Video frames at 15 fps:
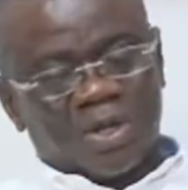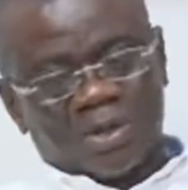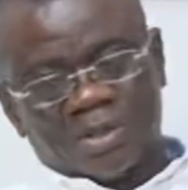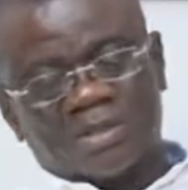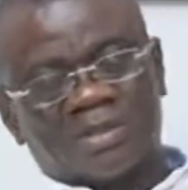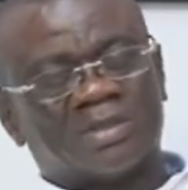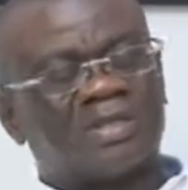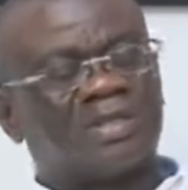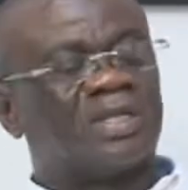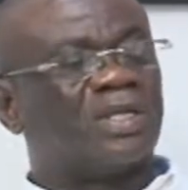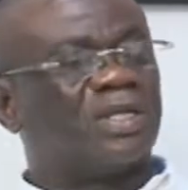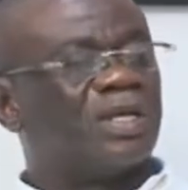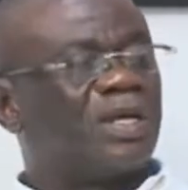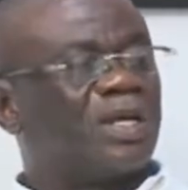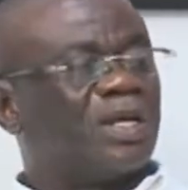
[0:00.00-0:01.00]
Good.
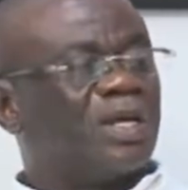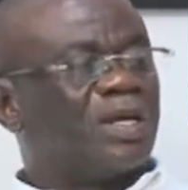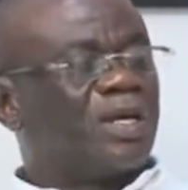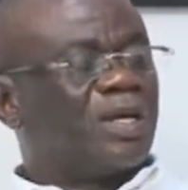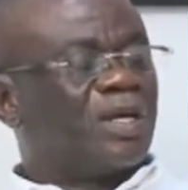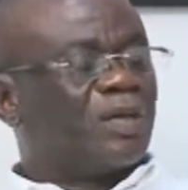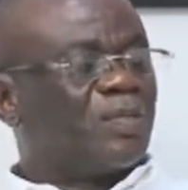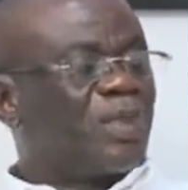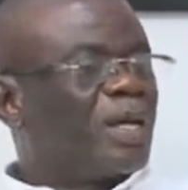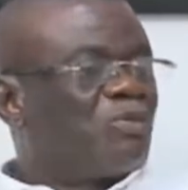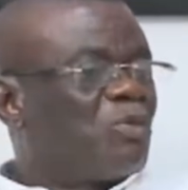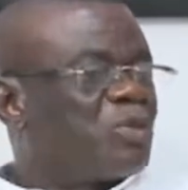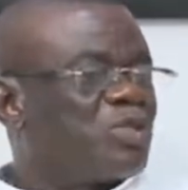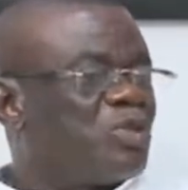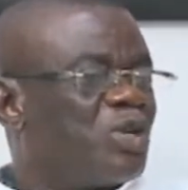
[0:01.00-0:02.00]

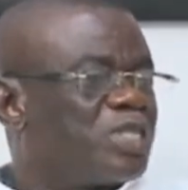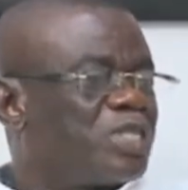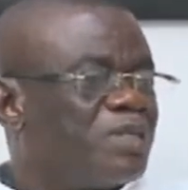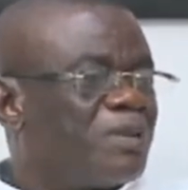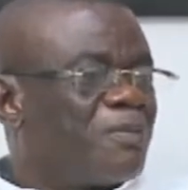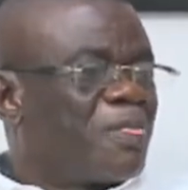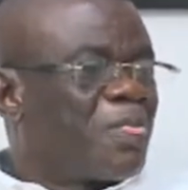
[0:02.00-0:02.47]
That was not